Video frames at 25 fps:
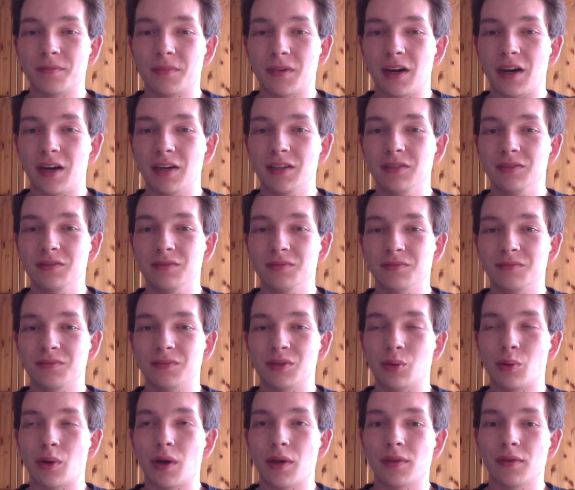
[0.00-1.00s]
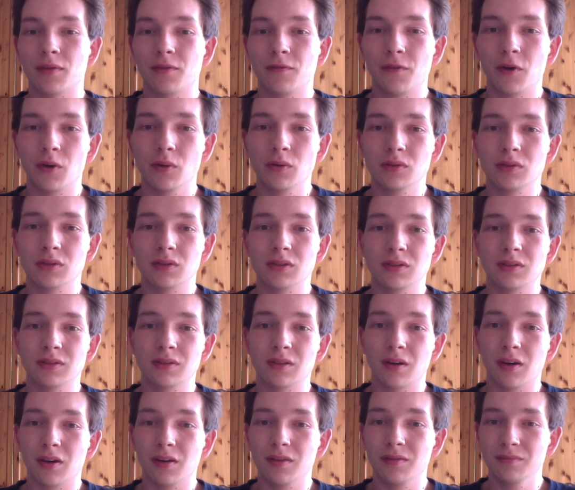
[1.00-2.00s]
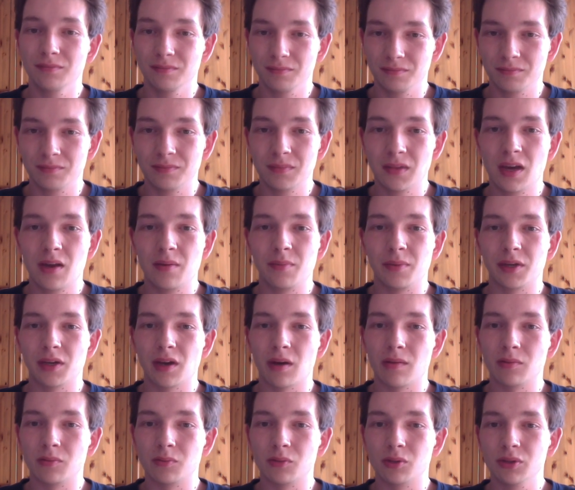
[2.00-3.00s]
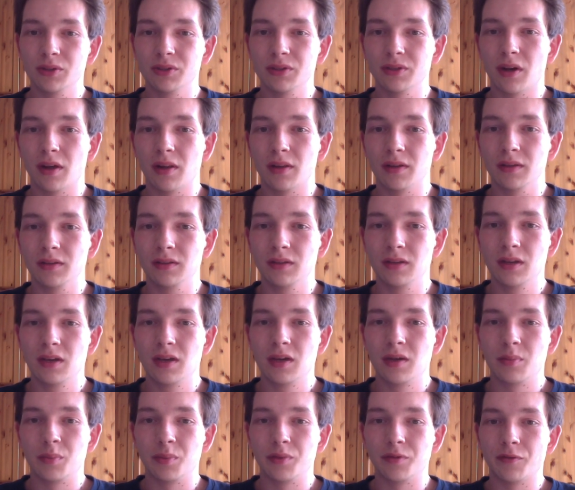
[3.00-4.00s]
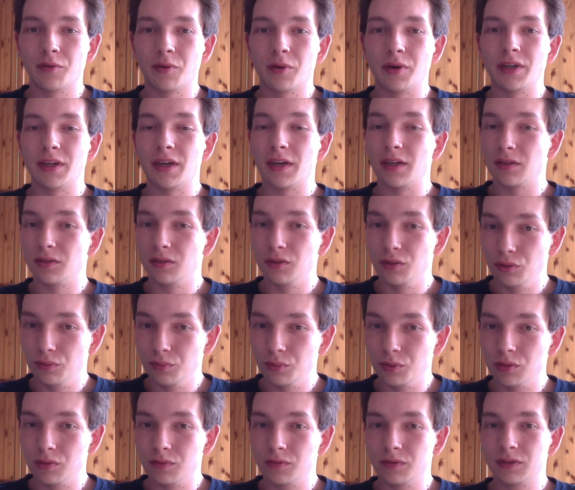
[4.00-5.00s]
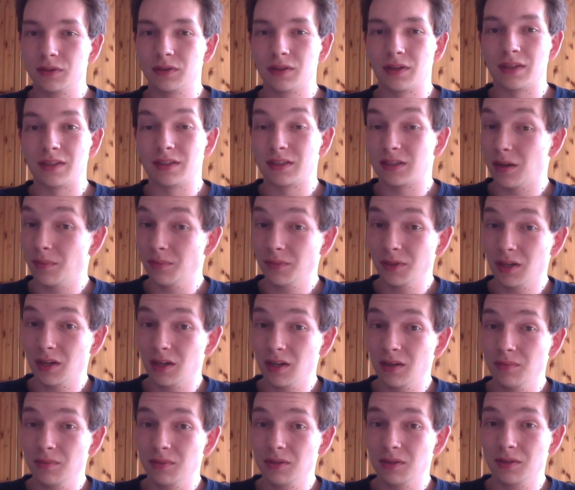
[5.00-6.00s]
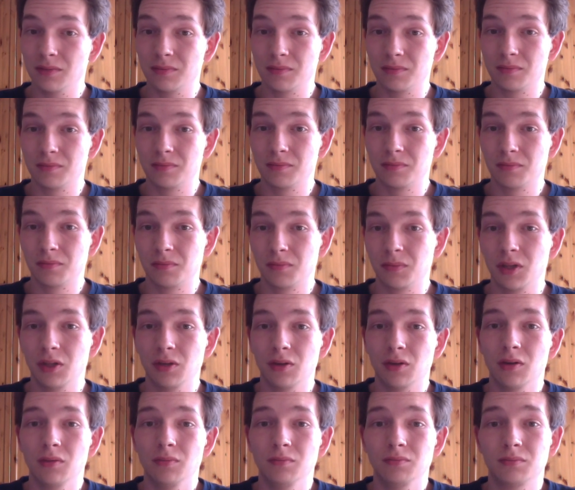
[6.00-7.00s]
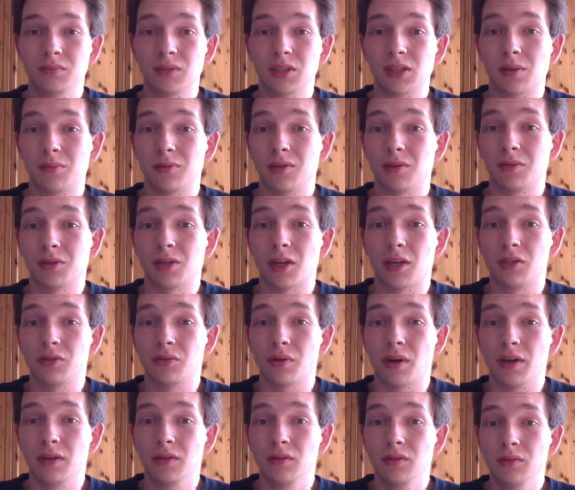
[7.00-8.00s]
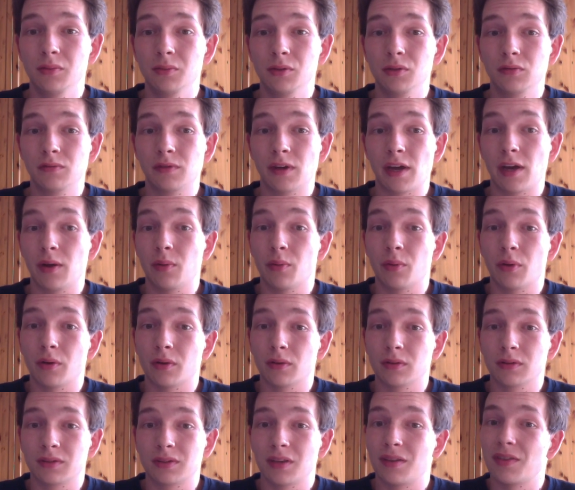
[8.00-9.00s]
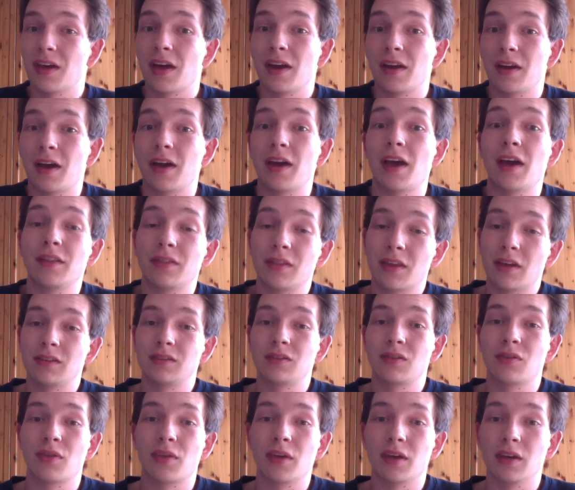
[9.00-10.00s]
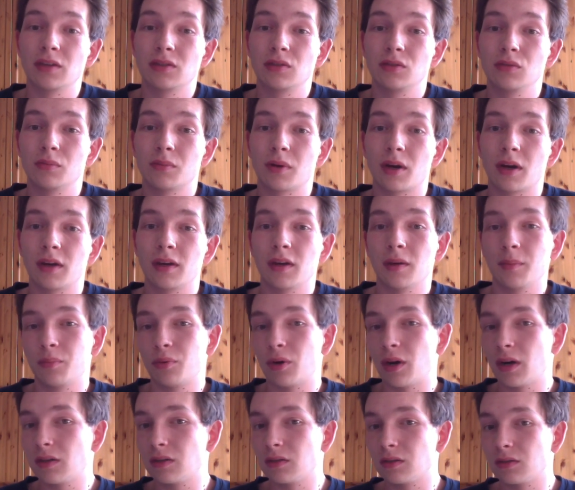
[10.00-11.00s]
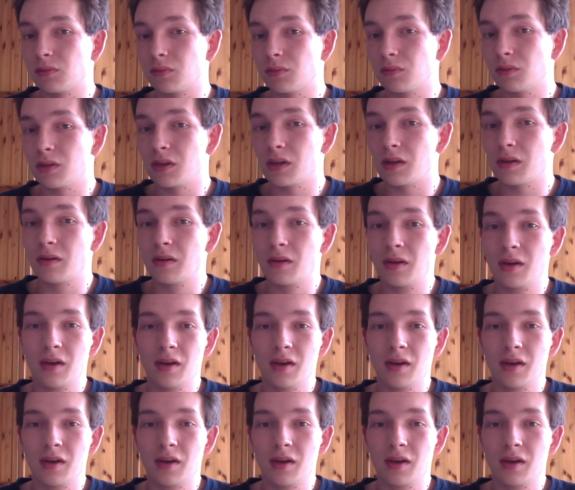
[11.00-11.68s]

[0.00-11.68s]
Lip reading: I'd rather focus on becoming more solid before I add new moves. And sometimes, sometimes I try a new move and it works, and then I add that thing to my practice routine.